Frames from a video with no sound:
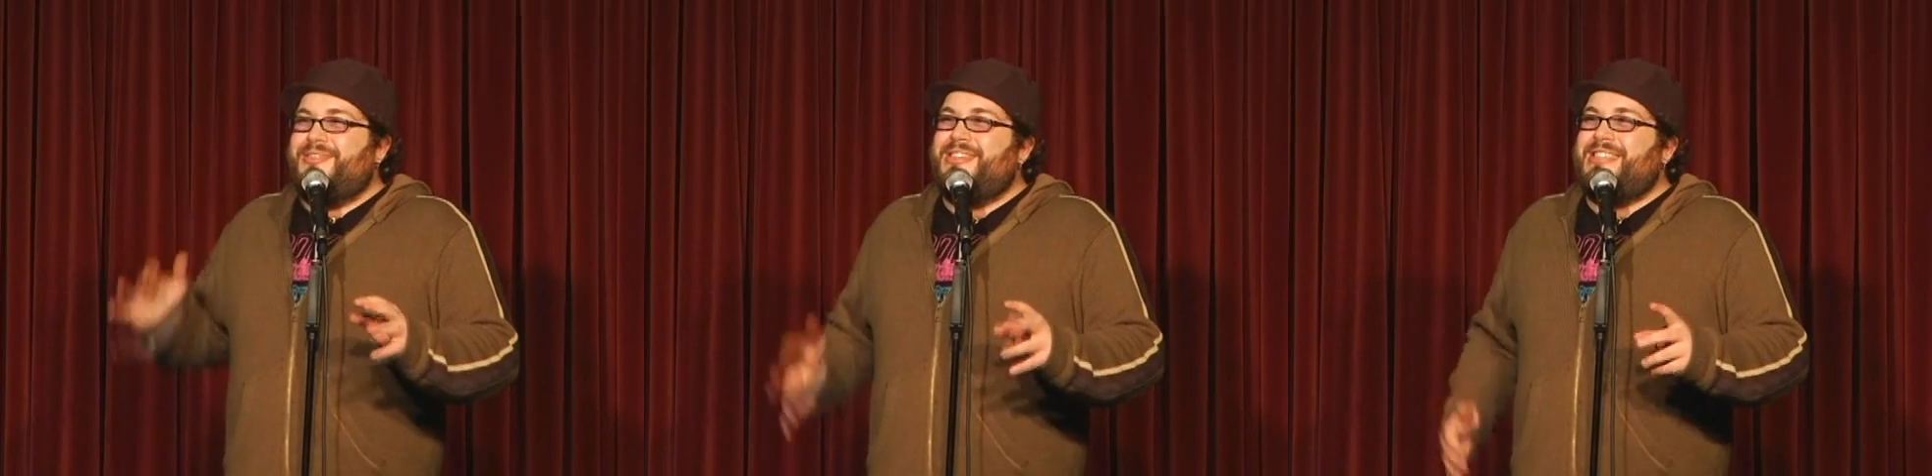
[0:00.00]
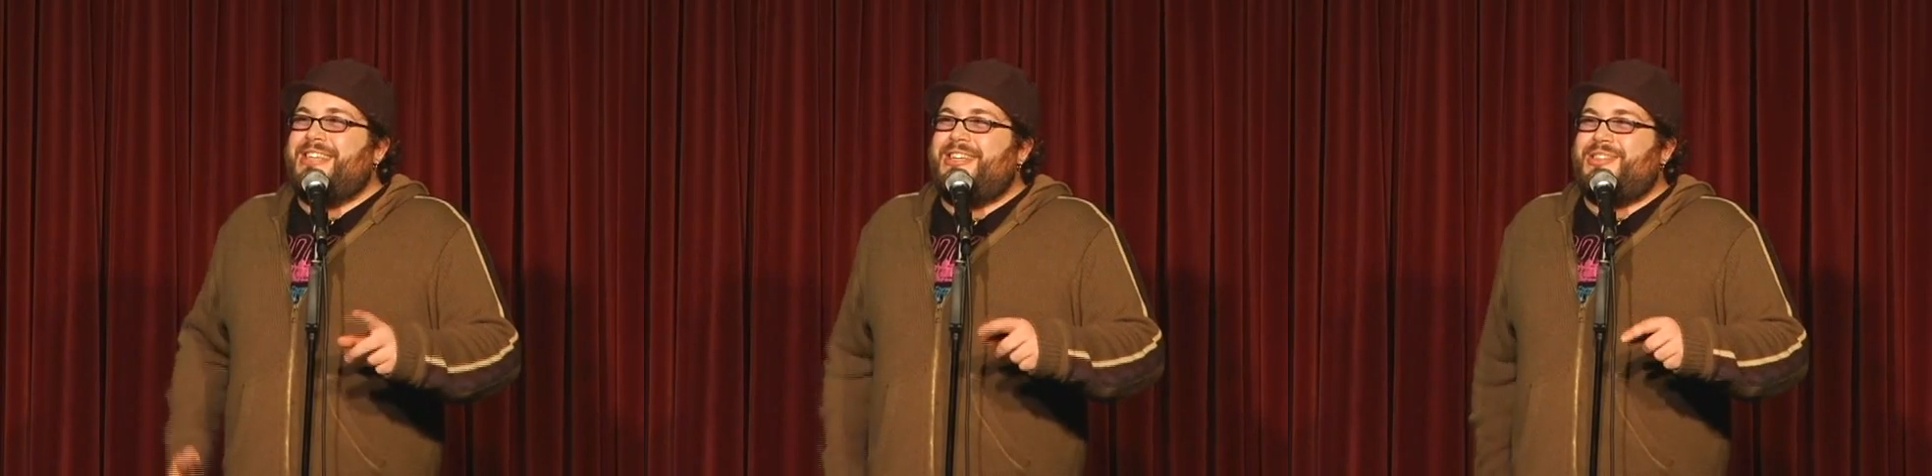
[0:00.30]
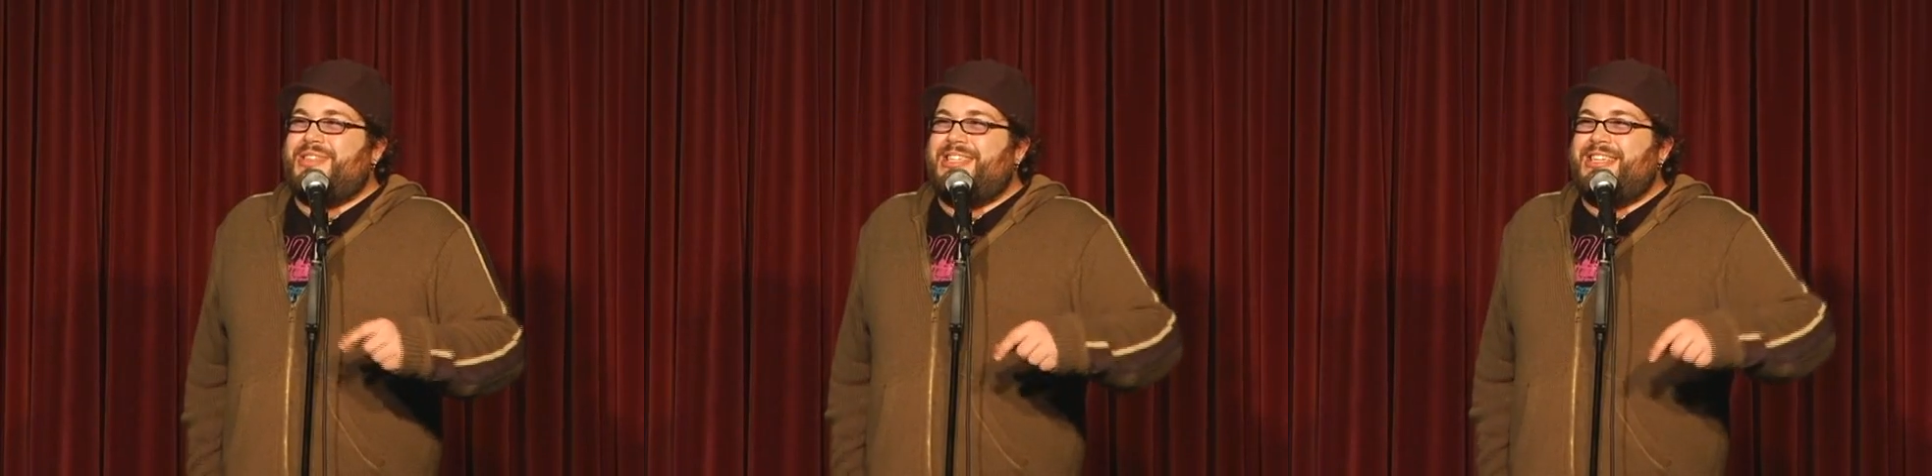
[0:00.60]
the reason I
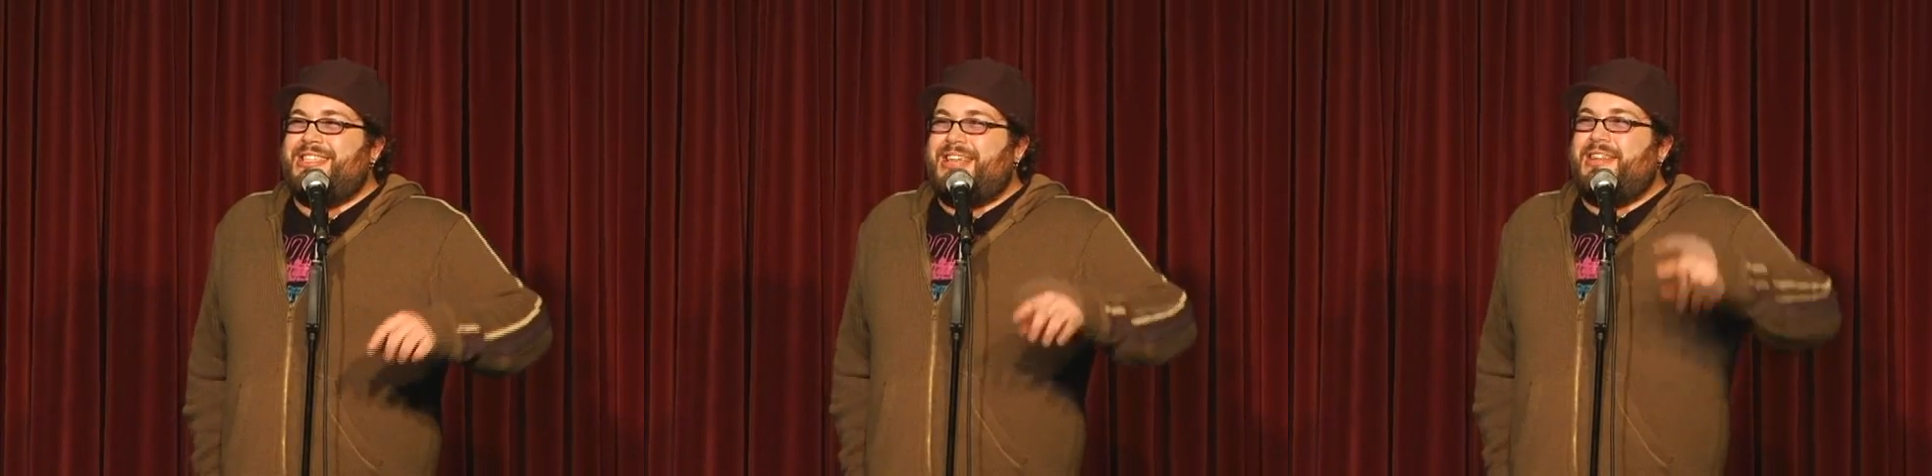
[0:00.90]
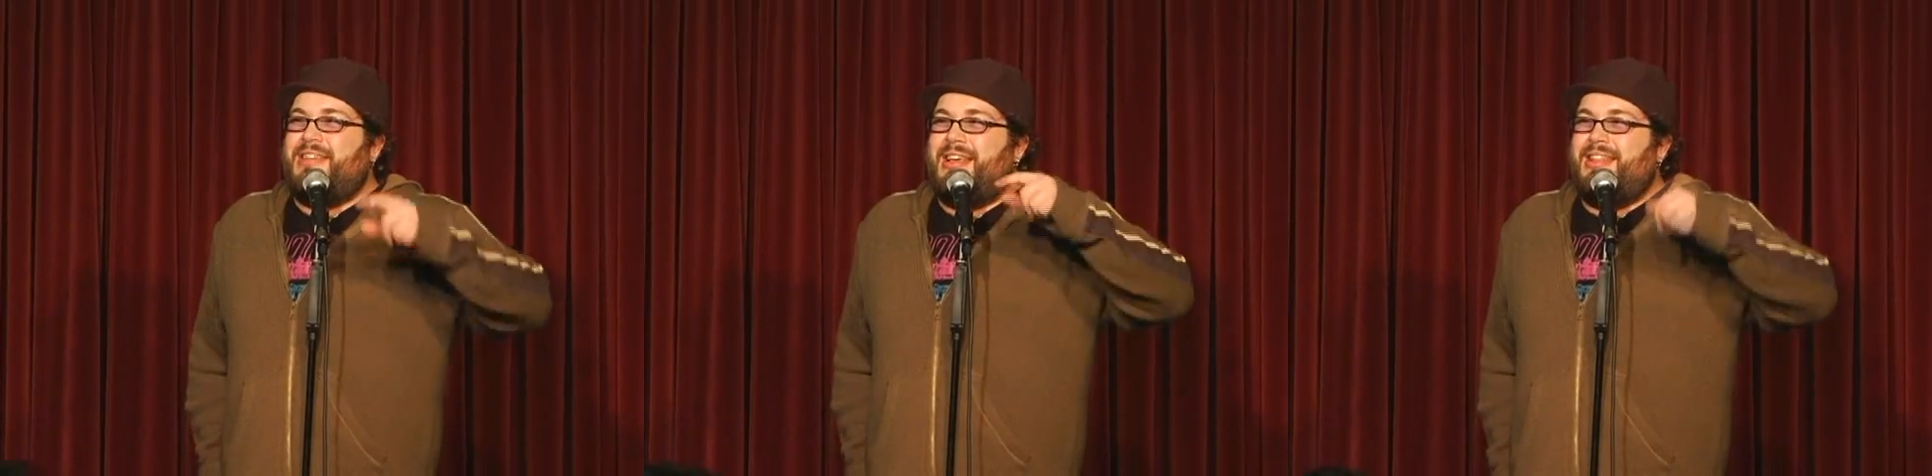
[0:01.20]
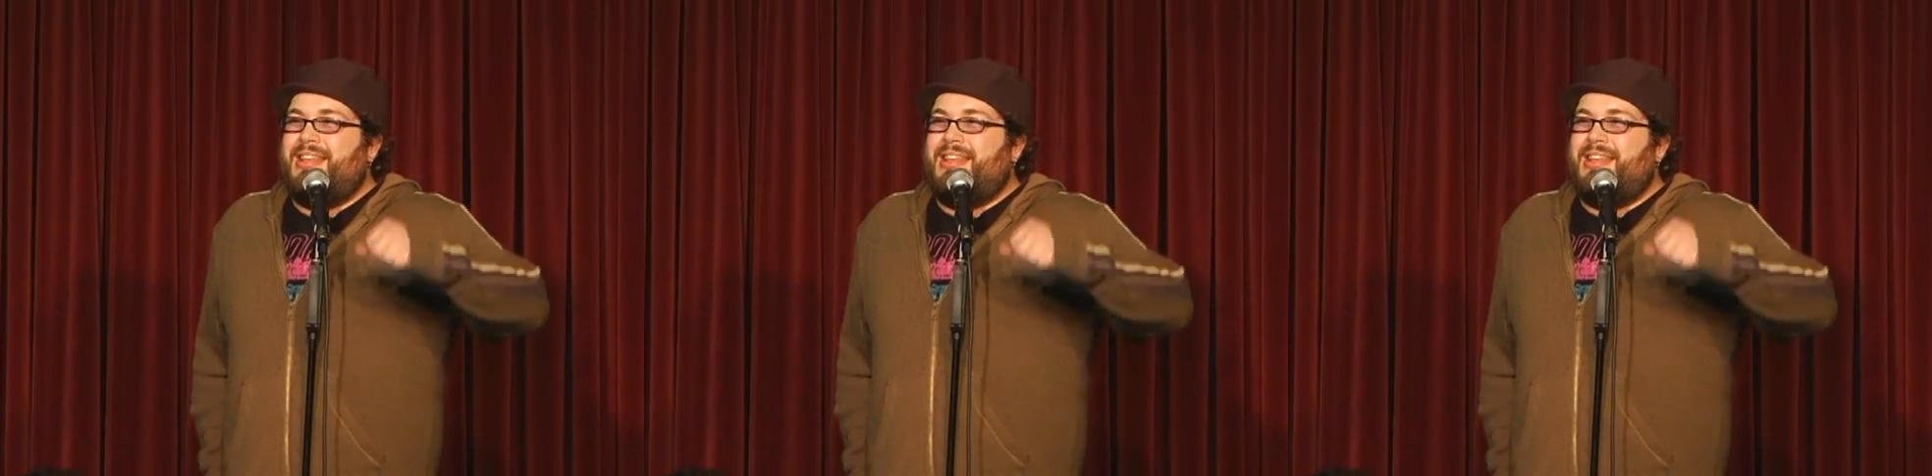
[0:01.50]
told you guys that the,